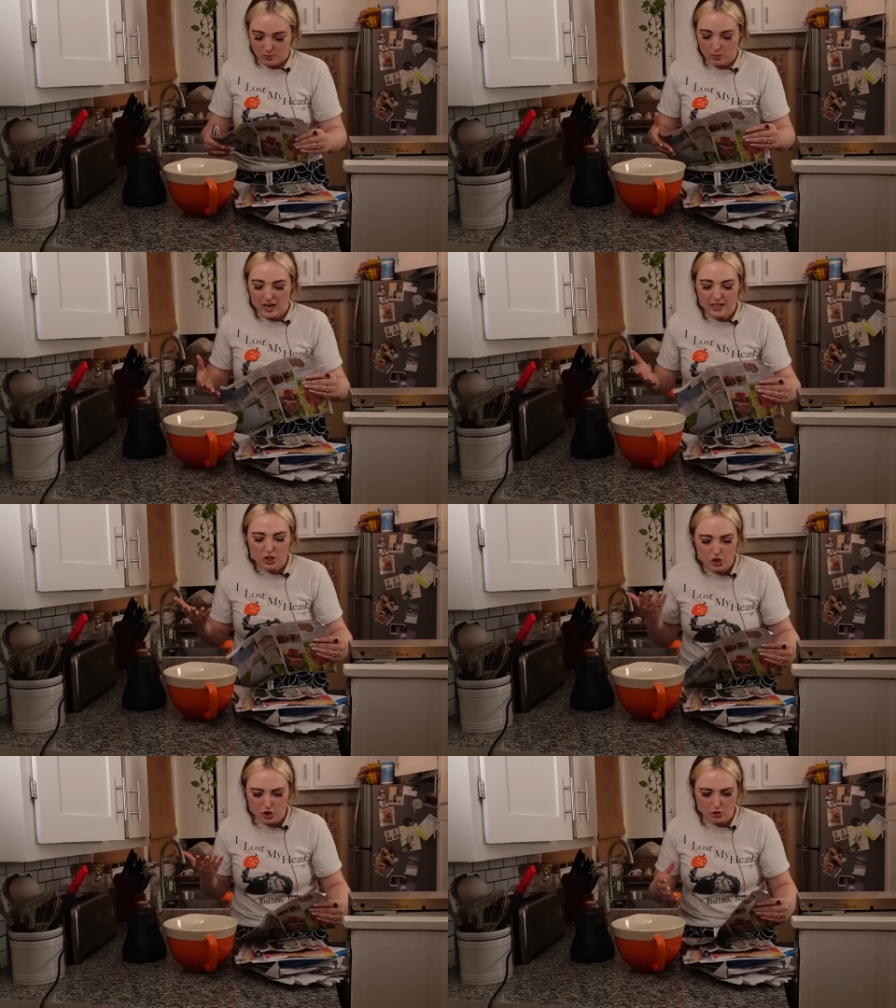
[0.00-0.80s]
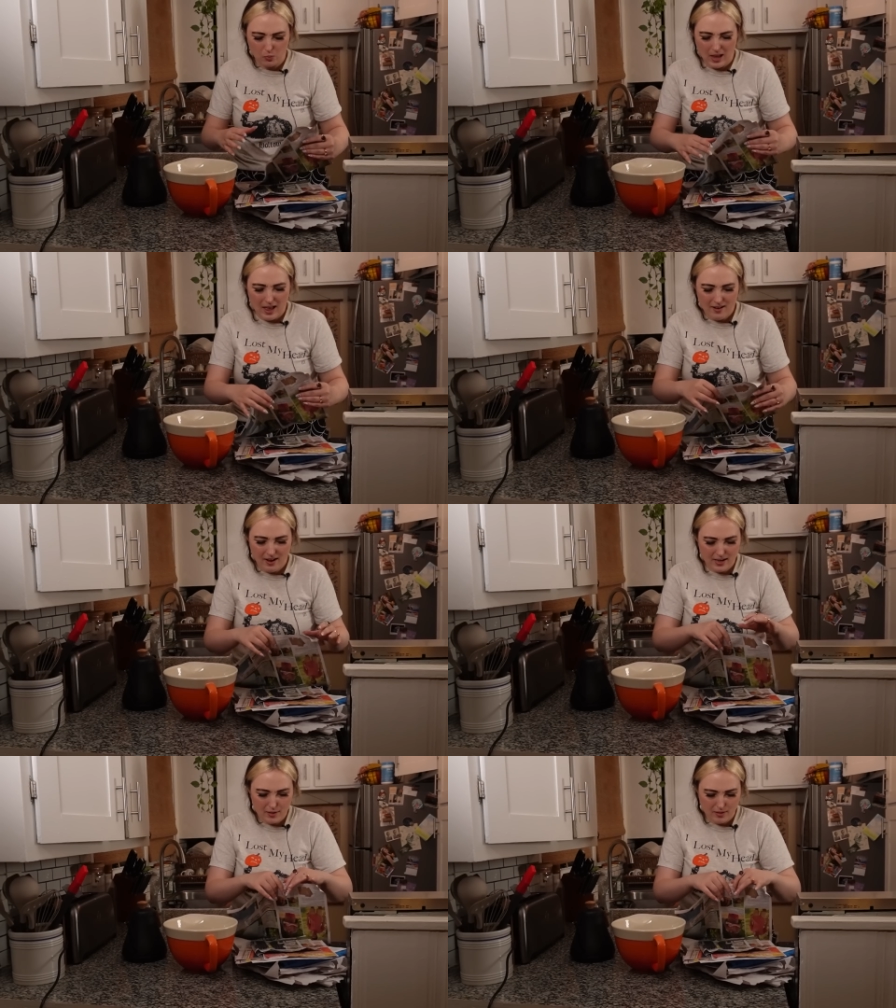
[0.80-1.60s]
We're not going to shred
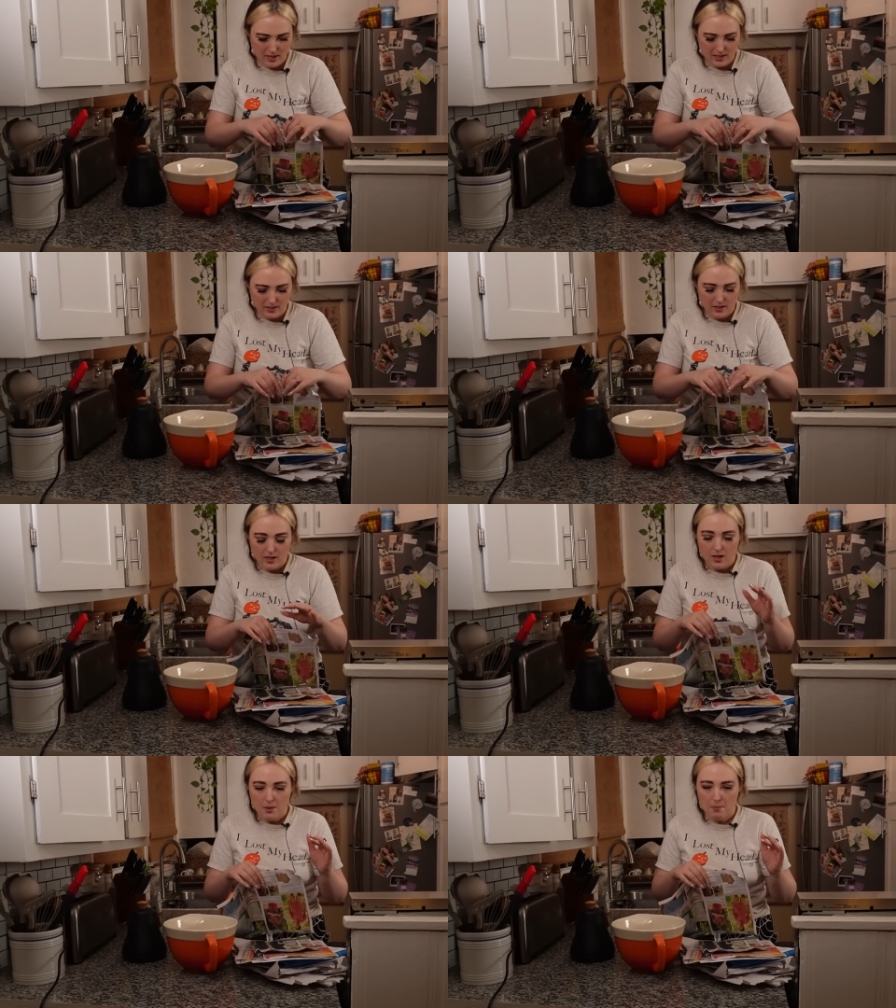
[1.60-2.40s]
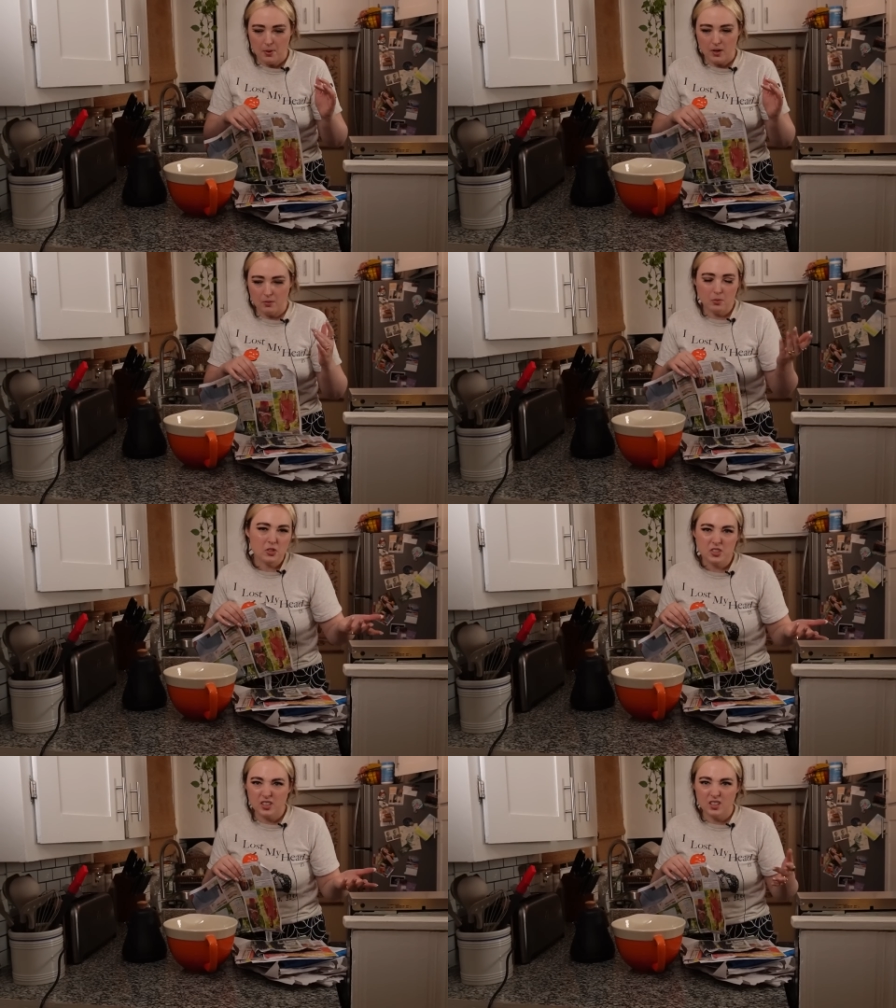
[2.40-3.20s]
anything, but we're
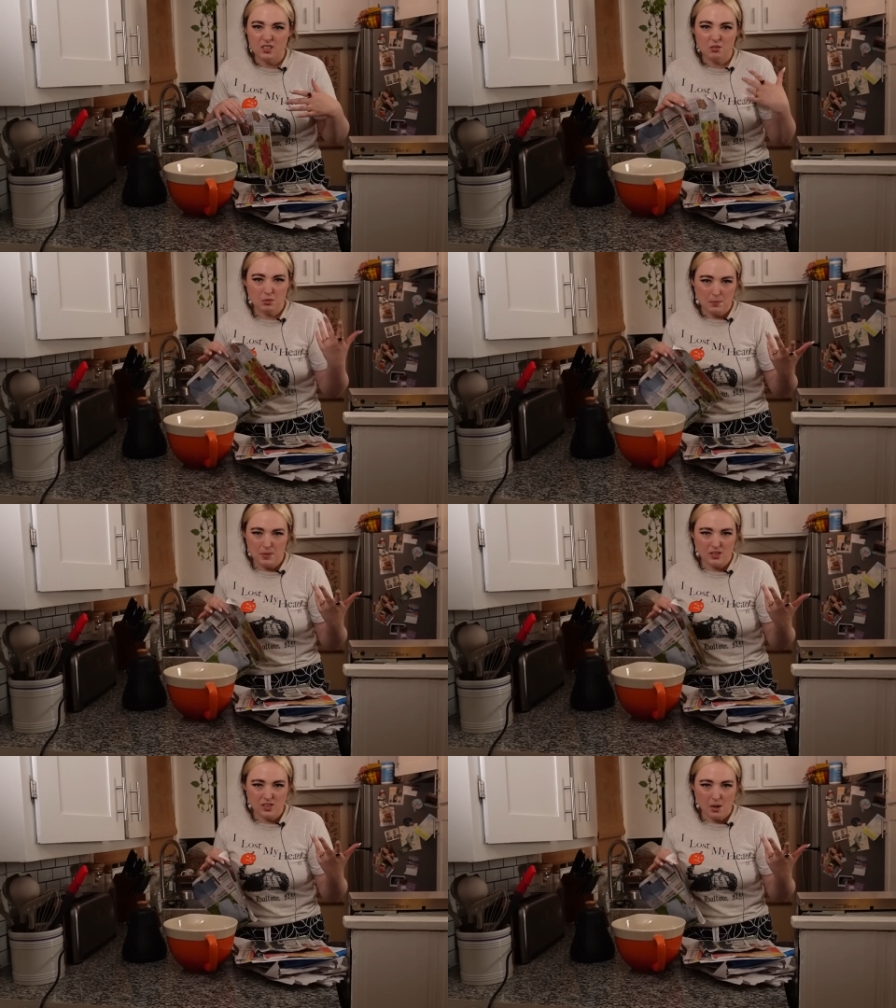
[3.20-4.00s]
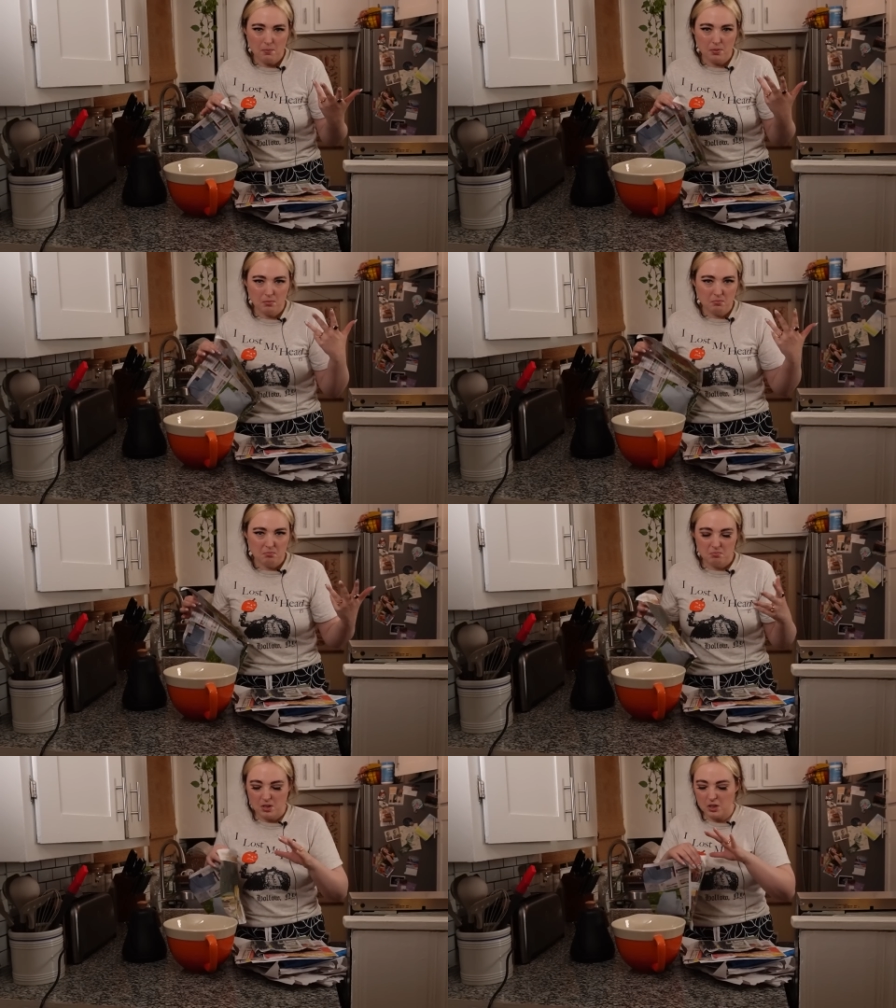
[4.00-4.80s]
just going to rip this up
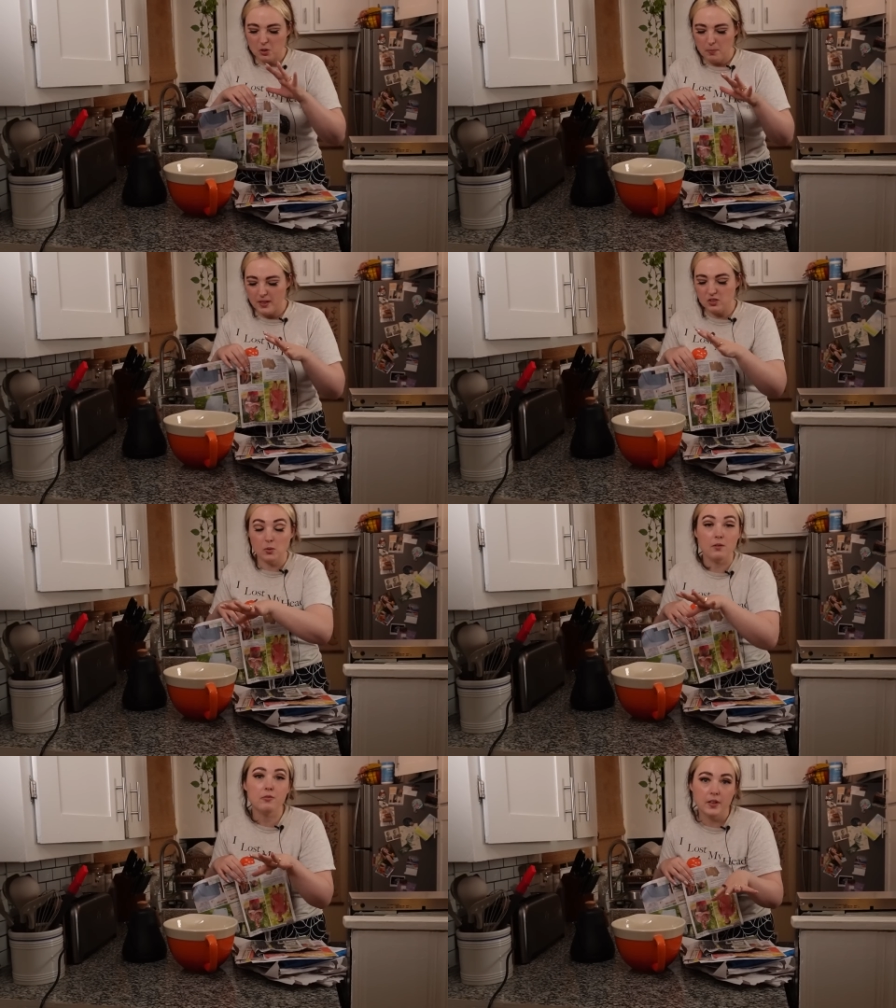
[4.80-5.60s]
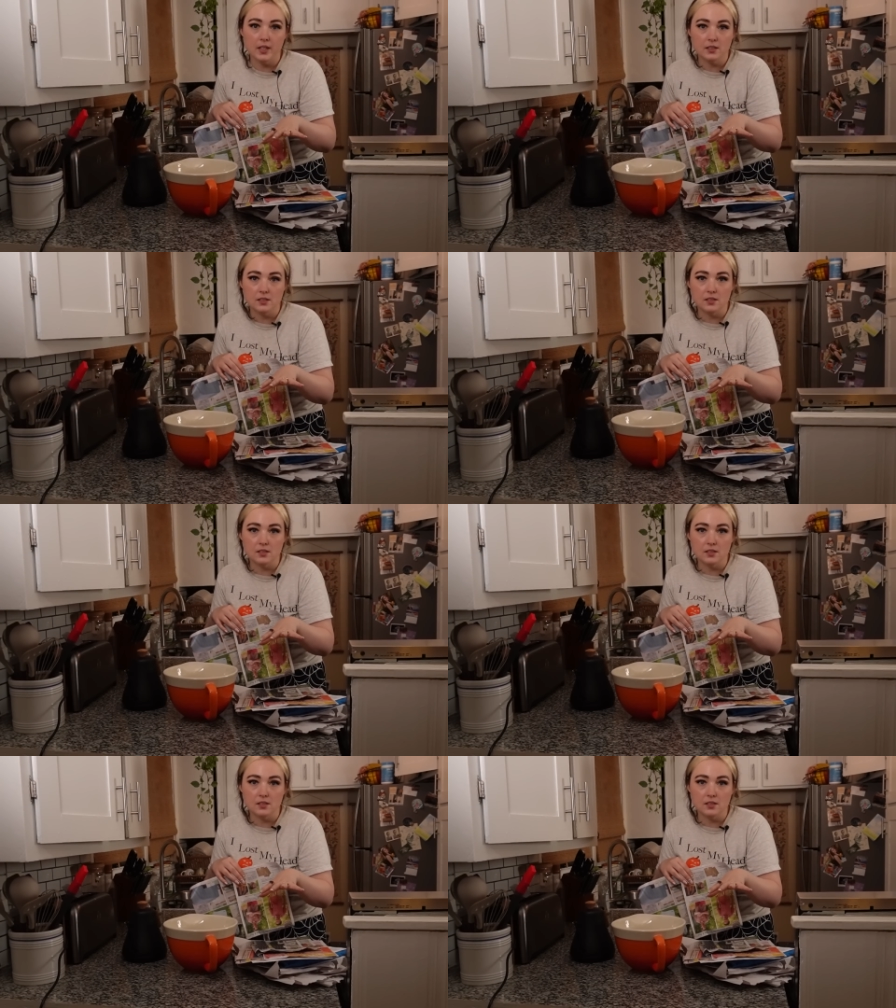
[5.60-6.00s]
a little bit so it fits.